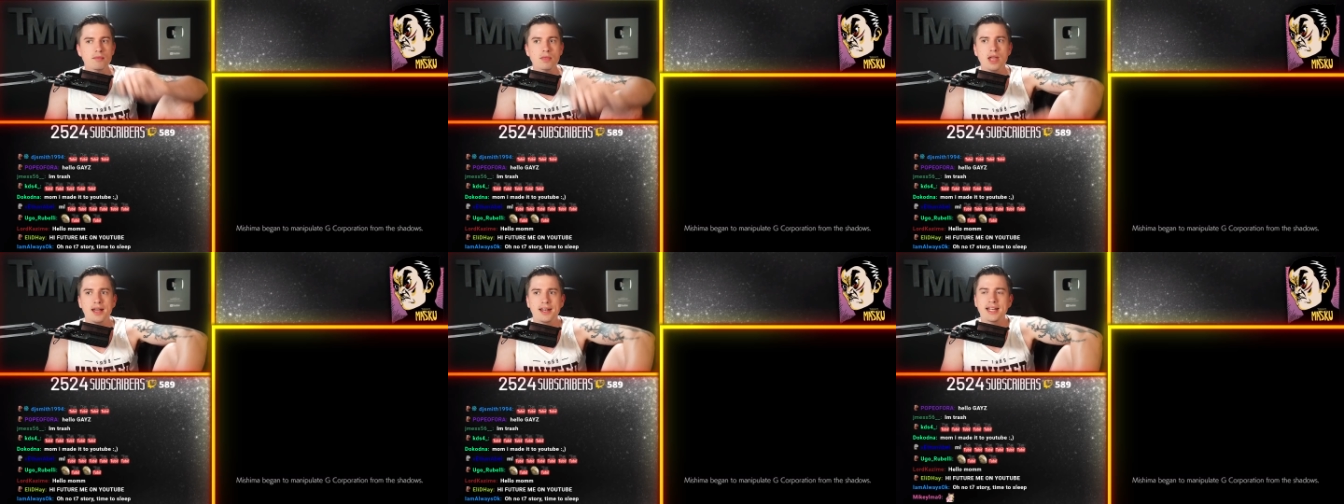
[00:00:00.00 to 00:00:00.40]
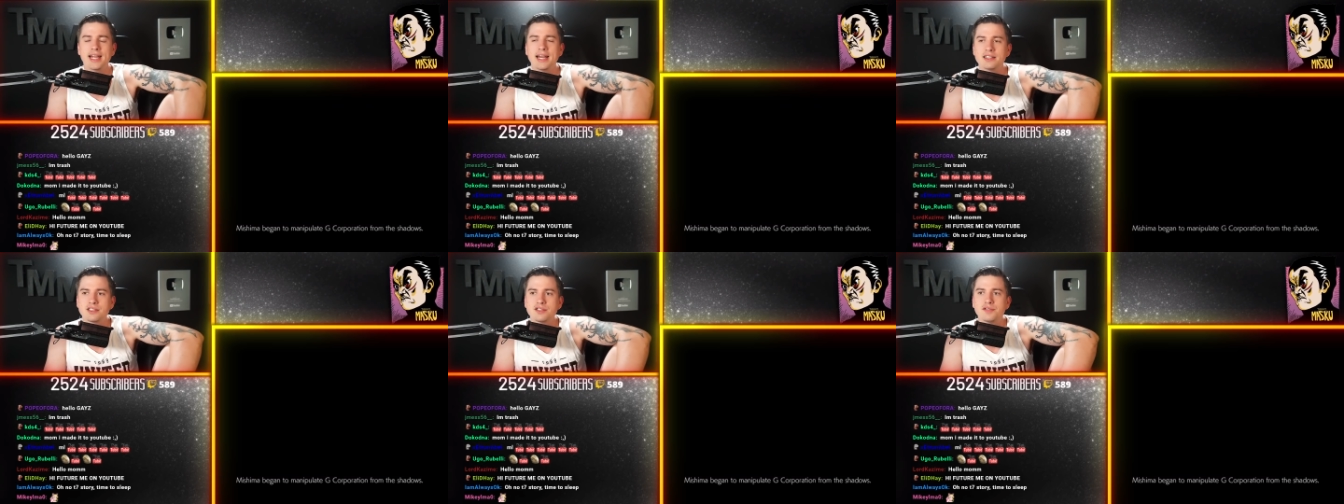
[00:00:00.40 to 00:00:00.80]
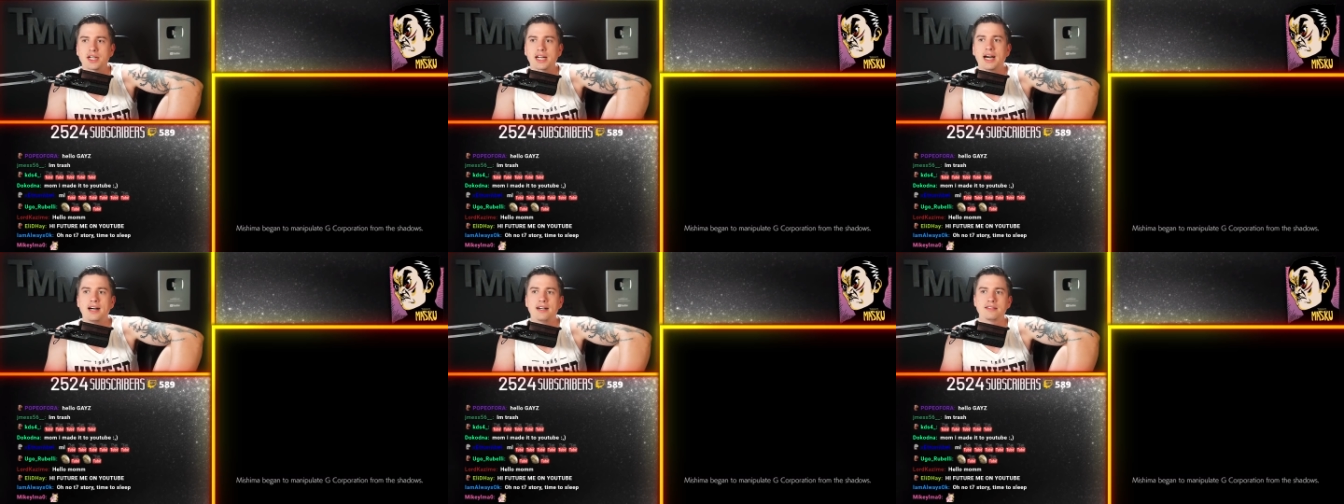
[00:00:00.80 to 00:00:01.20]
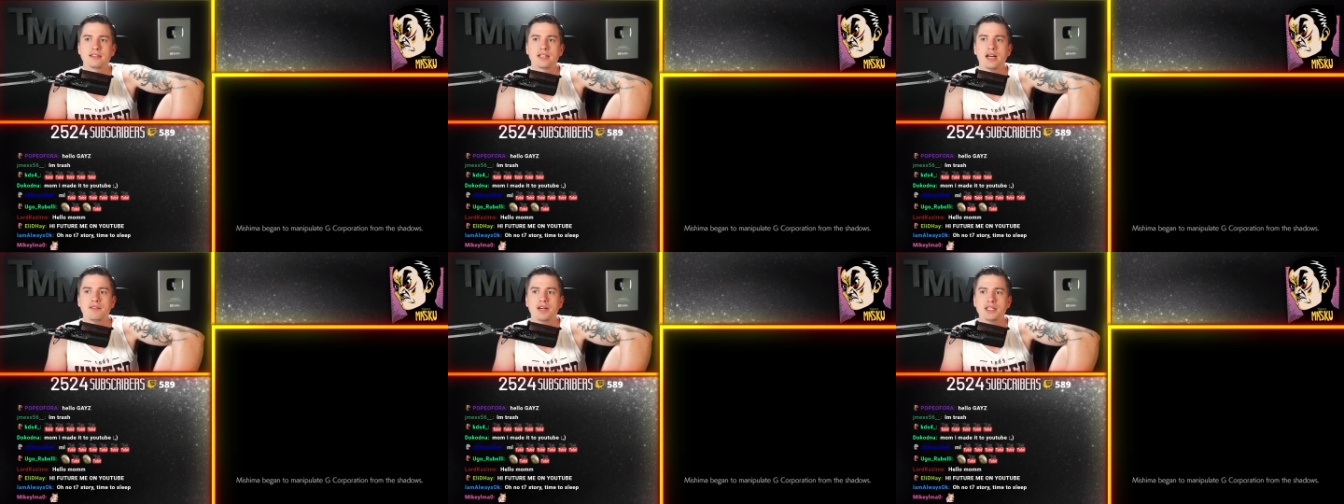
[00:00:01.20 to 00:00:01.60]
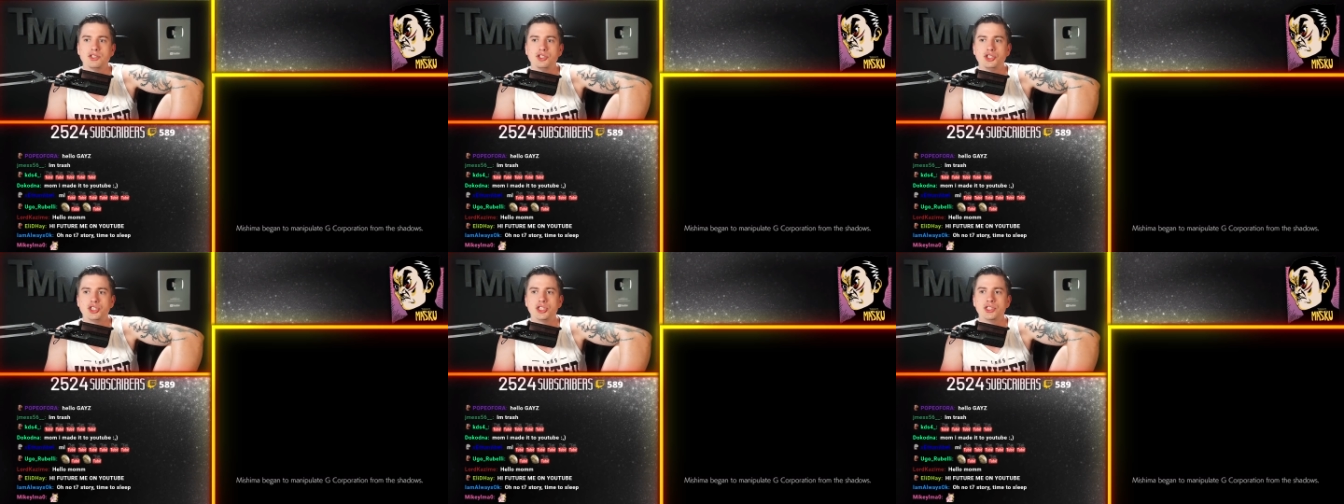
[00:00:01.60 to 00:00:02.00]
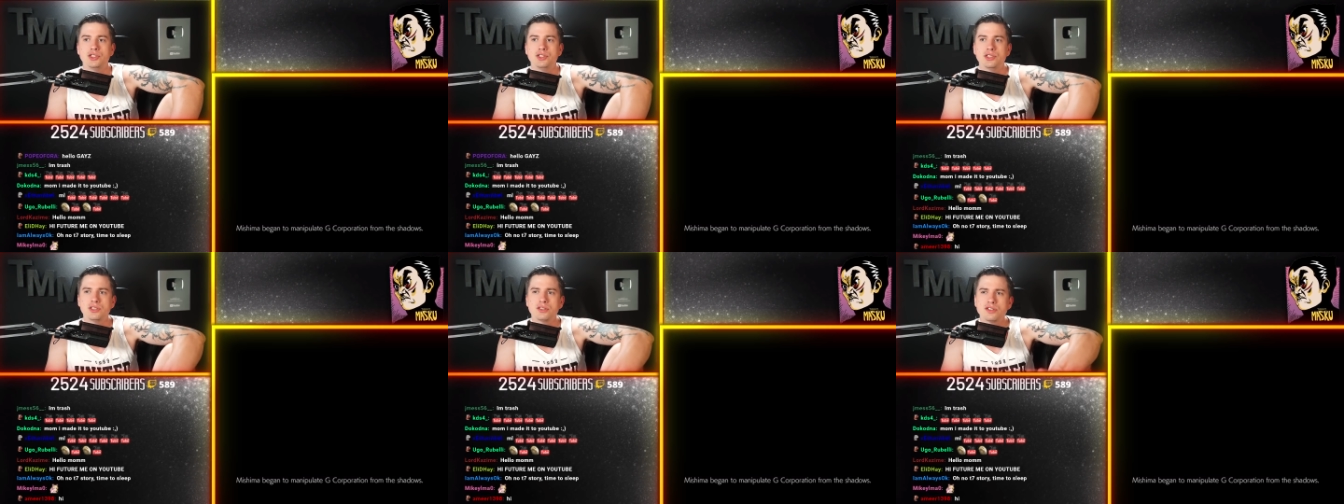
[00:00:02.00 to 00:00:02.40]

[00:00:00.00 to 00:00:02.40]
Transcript: and I guess the Kazuya that Jun